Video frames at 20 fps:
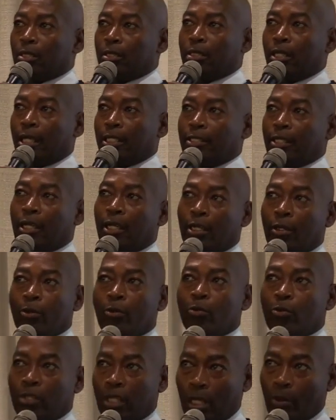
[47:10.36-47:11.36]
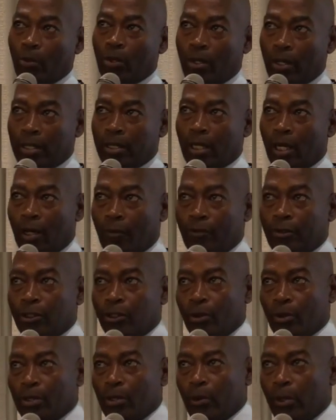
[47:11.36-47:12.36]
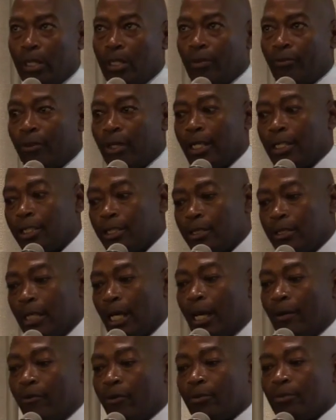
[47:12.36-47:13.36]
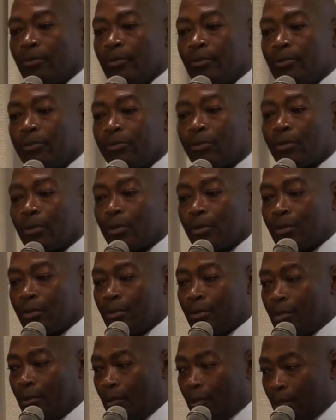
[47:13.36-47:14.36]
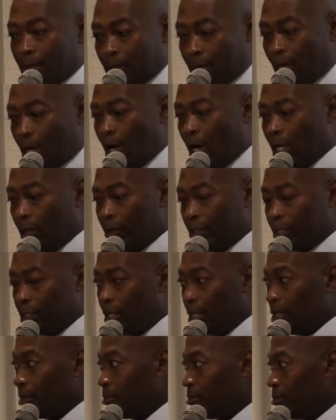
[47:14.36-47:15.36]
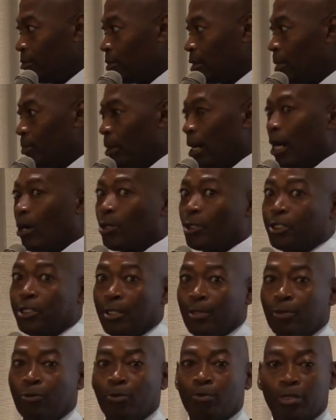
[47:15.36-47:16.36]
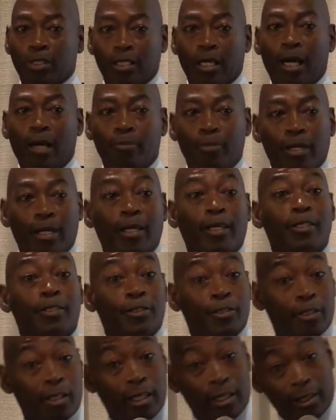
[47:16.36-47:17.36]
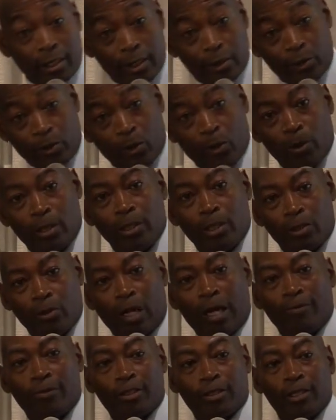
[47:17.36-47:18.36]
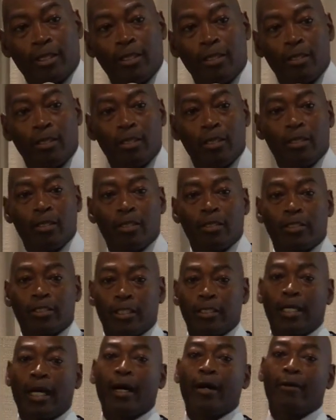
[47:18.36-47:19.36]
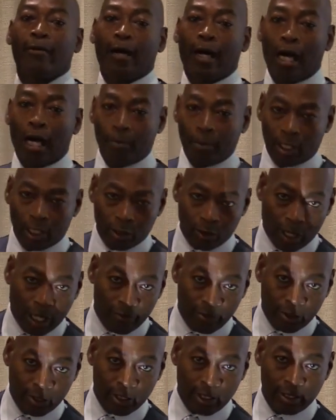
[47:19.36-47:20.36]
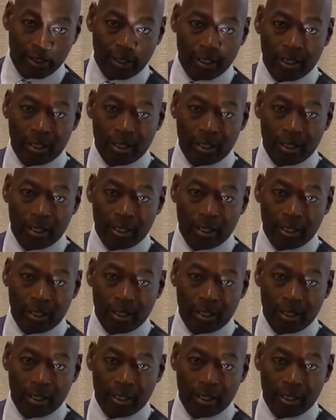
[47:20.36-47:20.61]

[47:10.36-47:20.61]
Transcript: that day that we were at the office doing the reunification staff, all of a sudden the power shifts from Scott being in control in the driver's seat to now I'm in the driver's seat.